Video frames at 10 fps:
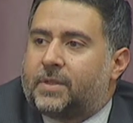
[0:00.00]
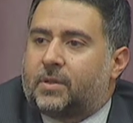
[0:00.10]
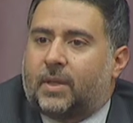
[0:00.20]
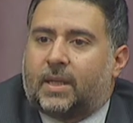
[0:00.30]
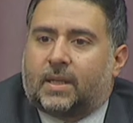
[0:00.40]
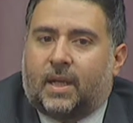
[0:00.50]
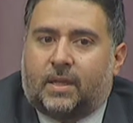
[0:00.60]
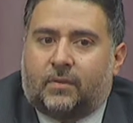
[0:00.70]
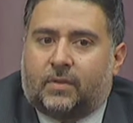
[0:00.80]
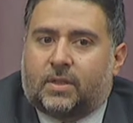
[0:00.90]
So that
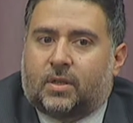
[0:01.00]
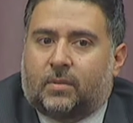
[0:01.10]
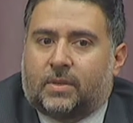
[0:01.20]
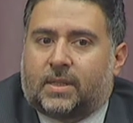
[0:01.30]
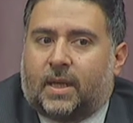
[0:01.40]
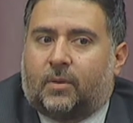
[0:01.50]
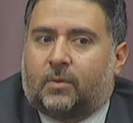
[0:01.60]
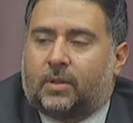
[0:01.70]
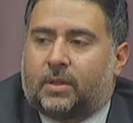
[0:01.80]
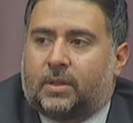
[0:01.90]
kind of determines how
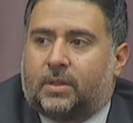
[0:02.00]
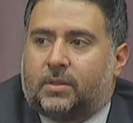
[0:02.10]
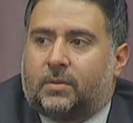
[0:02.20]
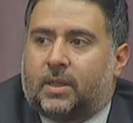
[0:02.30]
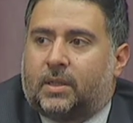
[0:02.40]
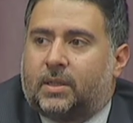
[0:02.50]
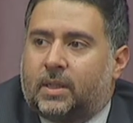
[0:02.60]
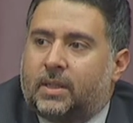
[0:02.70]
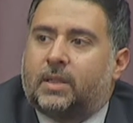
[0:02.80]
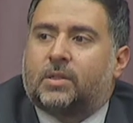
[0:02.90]
we're going to do that.
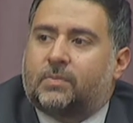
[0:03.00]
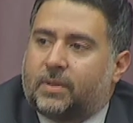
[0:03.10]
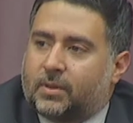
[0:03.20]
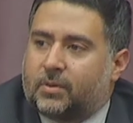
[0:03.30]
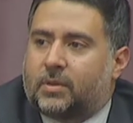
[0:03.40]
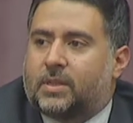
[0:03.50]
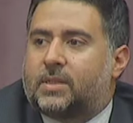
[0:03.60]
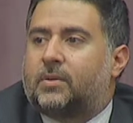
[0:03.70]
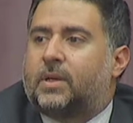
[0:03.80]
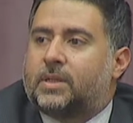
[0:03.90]
And then there's political
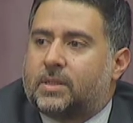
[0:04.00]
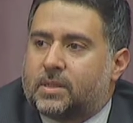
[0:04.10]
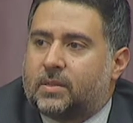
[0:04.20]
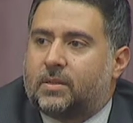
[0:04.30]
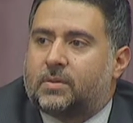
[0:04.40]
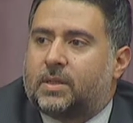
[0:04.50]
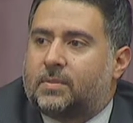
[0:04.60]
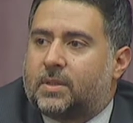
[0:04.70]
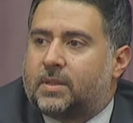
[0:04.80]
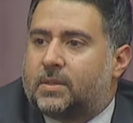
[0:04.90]
considerations and those
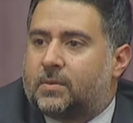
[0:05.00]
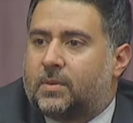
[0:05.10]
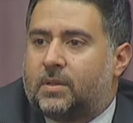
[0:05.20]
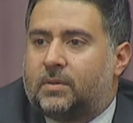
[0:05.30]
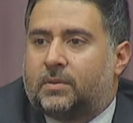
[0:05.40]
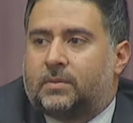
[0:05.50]
types of things as well.